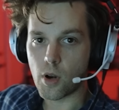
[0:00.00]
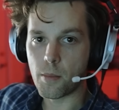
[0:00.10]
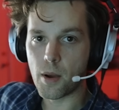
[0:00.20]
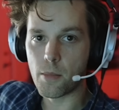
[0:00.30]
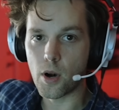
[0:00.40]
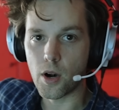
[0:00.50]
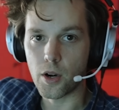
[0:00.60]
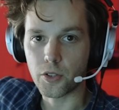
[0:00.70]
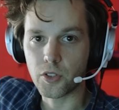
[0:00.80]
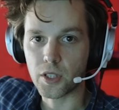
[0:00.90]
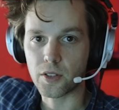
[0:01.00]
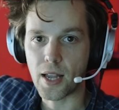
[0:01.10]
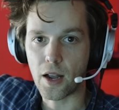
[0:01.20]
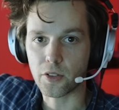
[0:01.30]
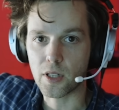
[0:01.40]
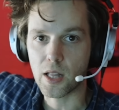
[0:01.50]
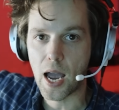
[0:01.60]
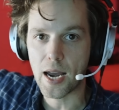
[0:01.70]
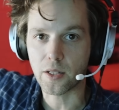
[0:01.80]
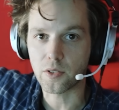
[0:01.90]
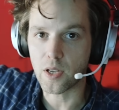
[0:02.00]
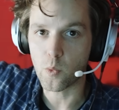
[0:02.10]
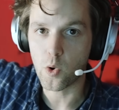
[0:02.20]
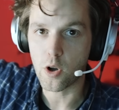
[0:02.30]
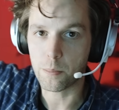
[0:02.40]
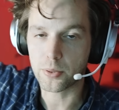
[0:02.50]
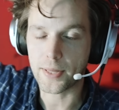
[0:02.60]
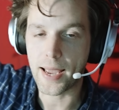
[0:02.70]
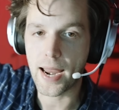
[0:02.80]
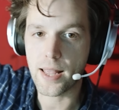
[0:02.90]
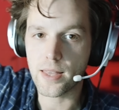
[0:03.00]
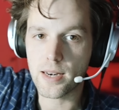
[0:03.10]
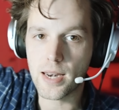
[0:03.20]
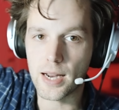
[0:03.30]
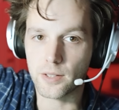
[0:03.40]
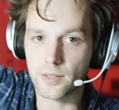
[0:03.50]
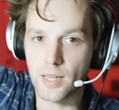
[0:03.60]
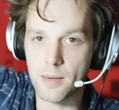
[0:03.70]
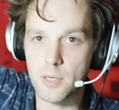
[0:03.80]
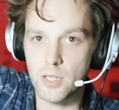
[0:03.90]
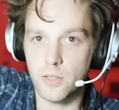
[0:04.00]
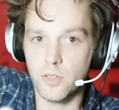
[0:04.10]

Remember, six thousand likes, and we'll play the next game in this